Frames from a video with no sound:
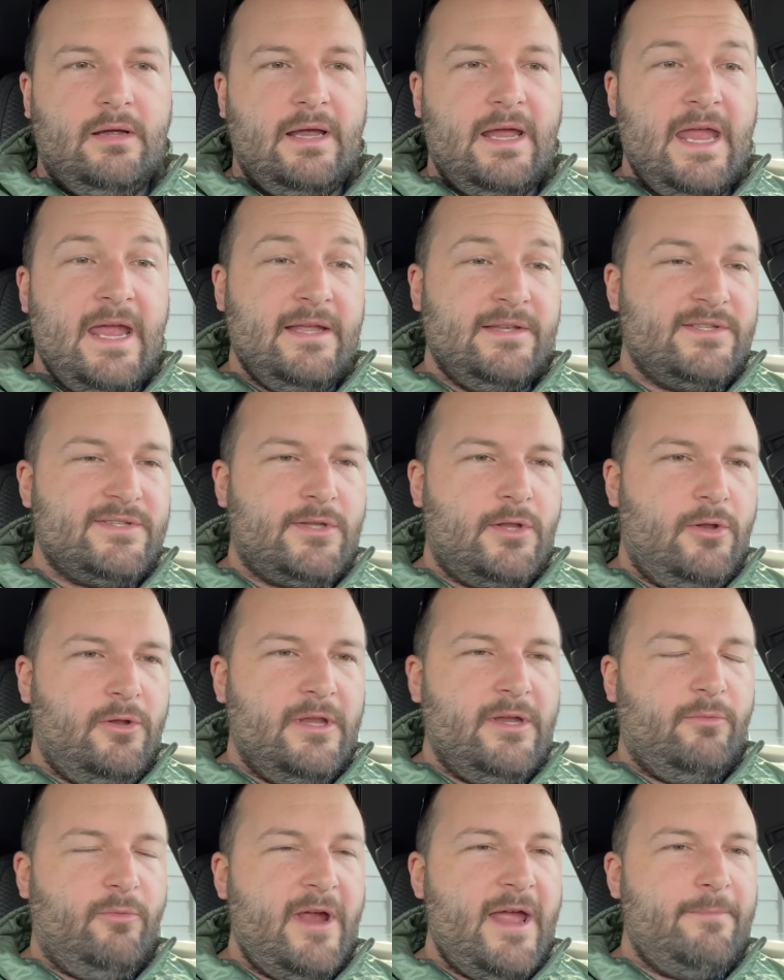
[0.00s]
and
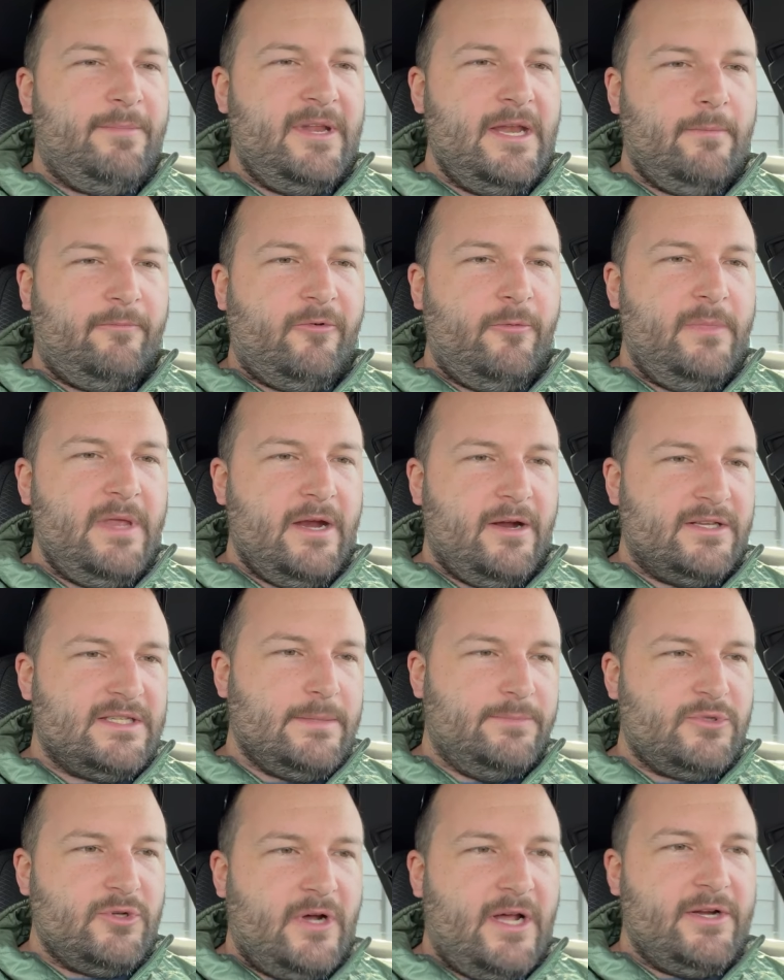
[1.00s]
slowly ramping up from there. It's
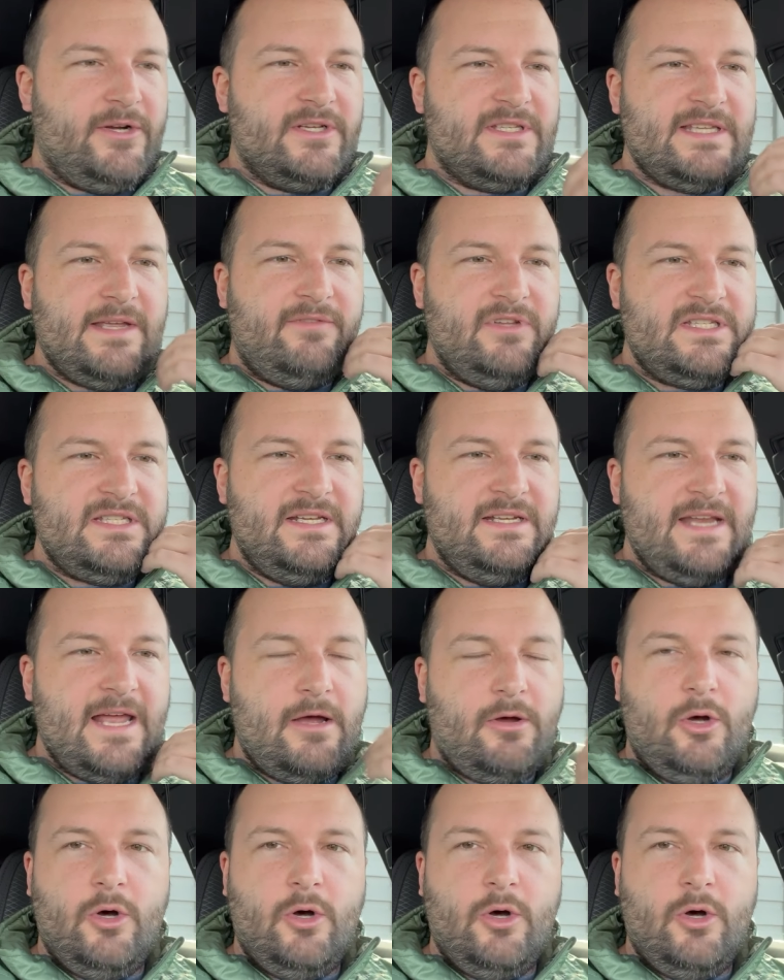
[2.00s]
up to 117 now.